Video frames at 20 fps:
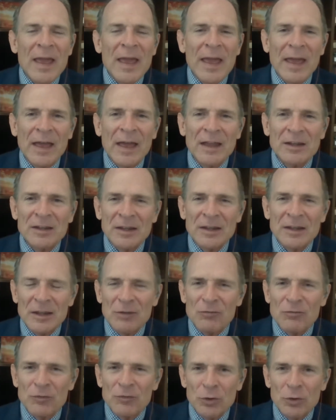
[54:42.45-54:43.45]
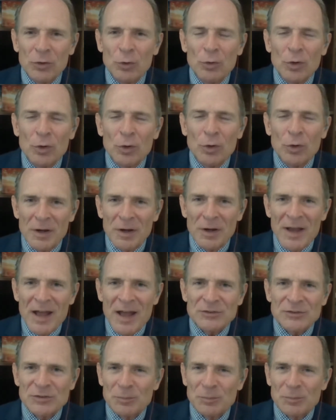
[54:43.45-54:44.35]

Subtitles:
And if you are not